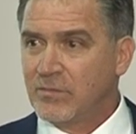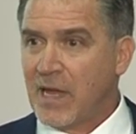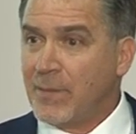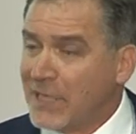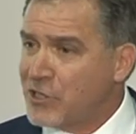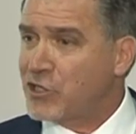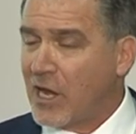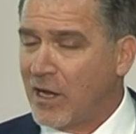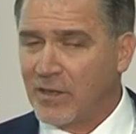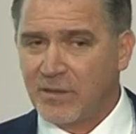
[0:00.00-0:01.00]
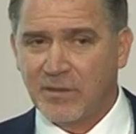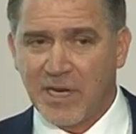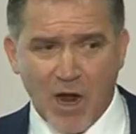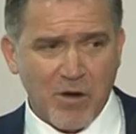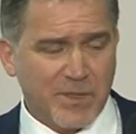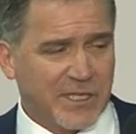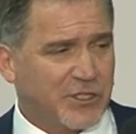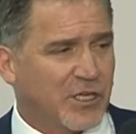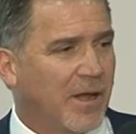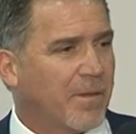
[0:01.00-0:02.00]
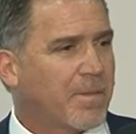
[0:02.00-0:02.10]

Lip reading: A militia, an armed militia.